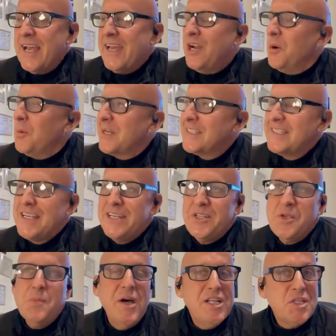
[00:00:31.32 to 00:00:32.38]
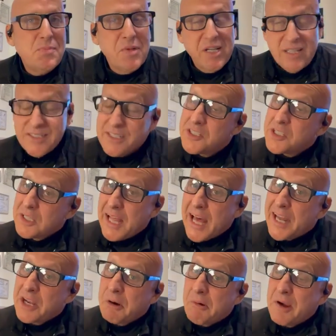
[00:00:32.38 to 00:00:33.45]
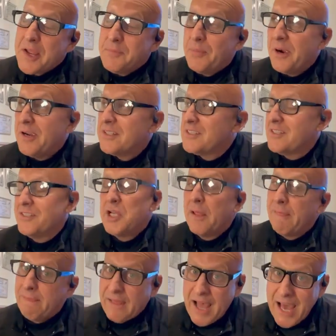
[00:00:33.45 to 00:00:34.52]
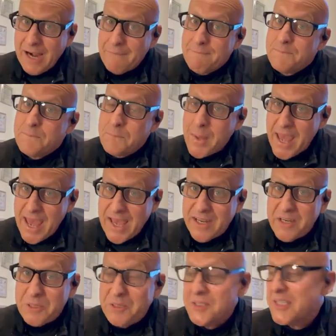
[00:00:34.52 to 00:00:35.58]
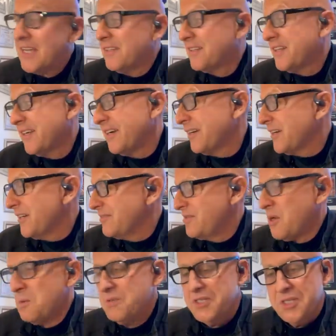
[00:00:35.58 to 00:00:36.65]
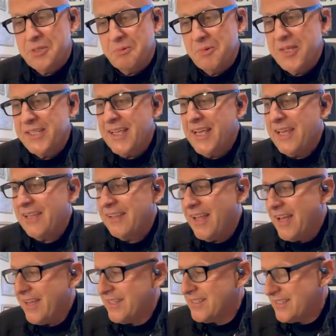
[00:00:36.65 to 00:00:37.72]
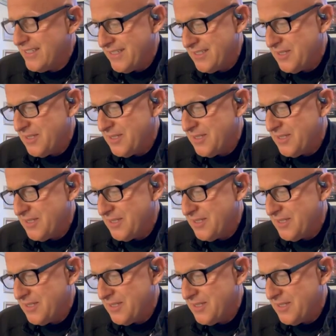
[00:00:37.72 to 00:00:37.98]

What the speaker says: I don't want to say too much because there's a lot of gray parts. There's a lot of bad news out there. Don't just read the headlines.